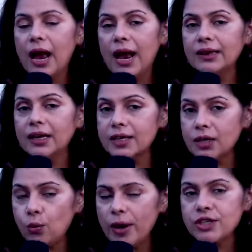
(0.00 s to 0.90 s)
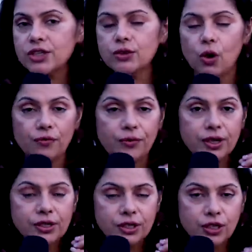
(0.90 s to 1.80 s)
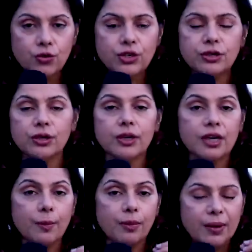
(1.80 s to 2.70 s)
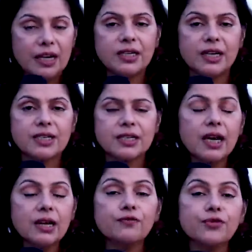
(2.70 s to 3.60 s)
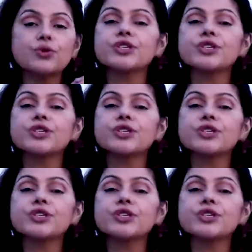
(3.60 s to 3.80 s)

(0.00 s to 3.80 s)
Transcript: and there is a question of institutional capabilities in few